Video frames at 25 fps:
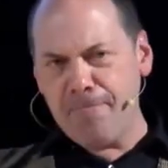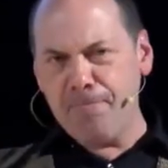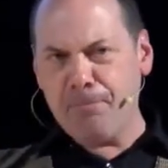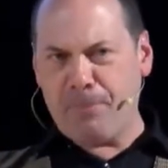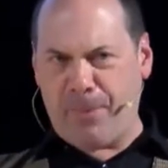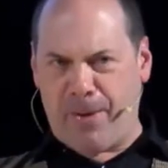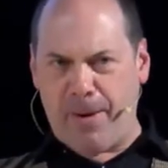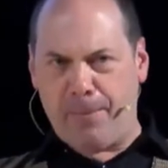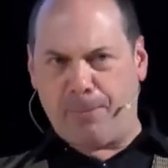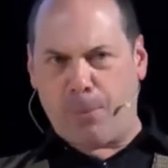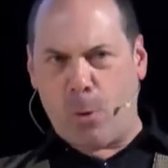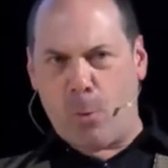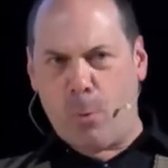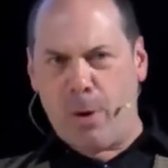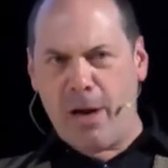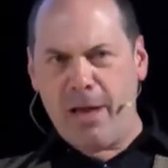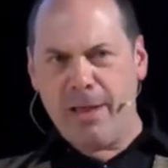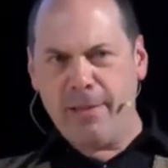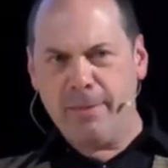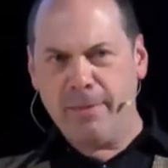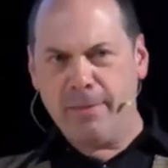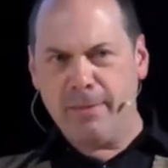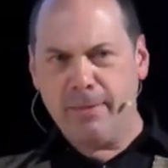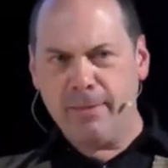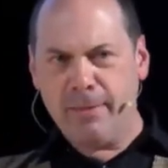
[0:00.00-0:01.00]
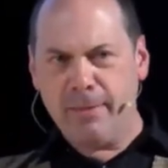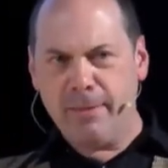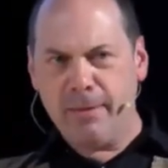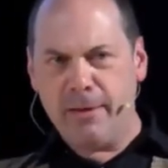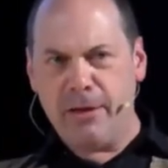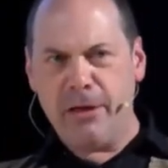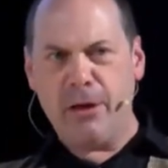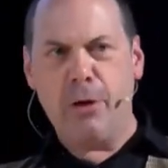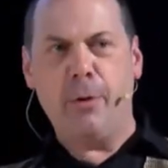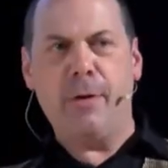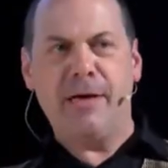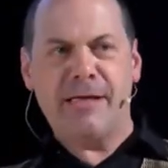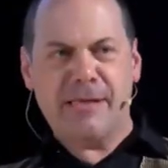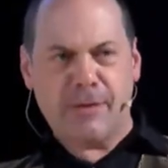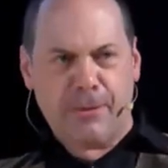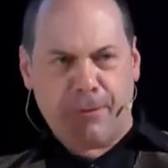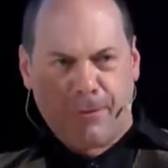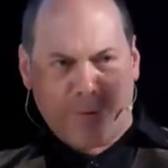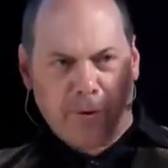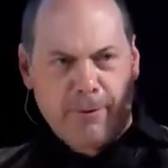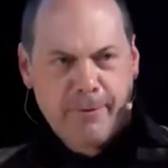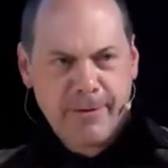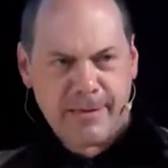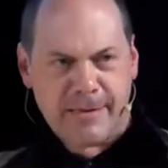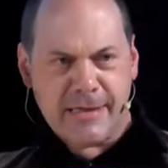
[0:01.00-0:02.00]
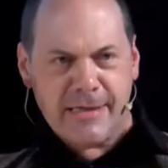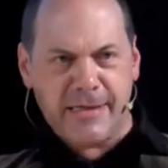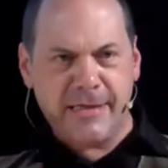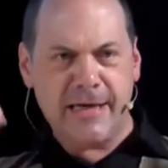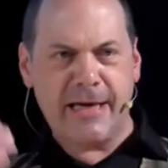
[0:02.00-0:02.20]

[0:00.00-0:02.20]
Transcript: people, when the US authorities